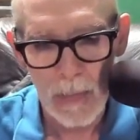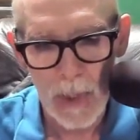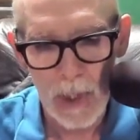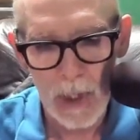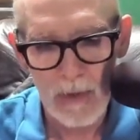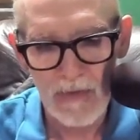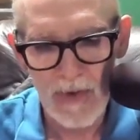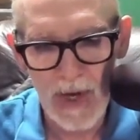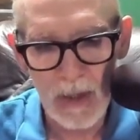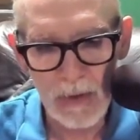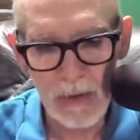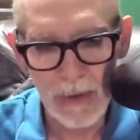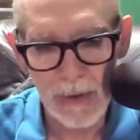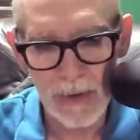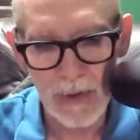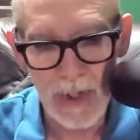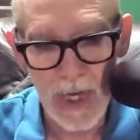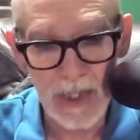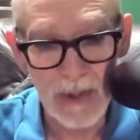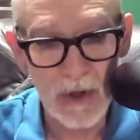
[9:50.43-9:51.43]

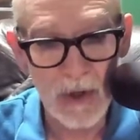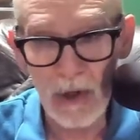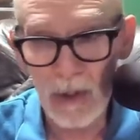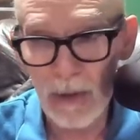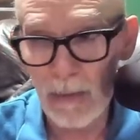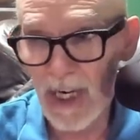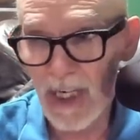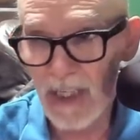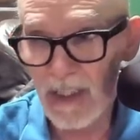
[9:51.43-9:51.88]
vouchers. I talk to my